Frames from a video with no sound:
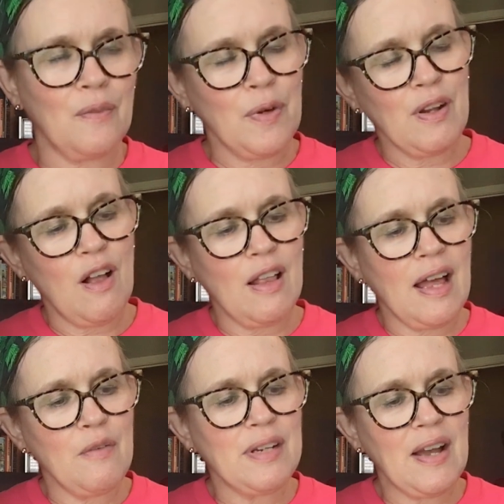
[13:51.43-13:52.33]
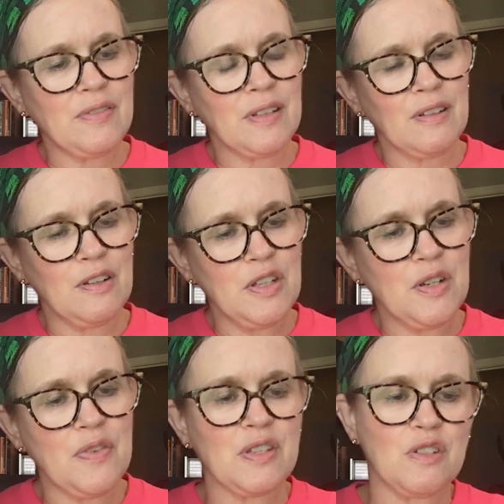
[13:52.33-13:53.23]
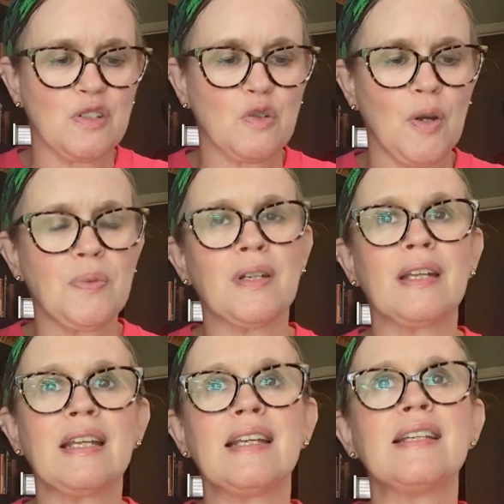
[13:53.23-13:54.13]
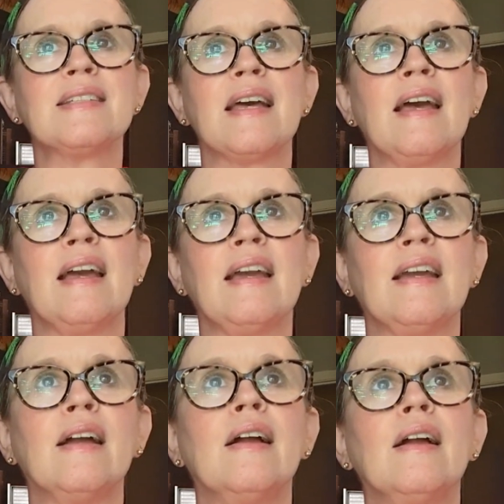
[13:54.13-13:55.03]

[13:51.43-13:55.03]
what all I would have to include in this description. It is a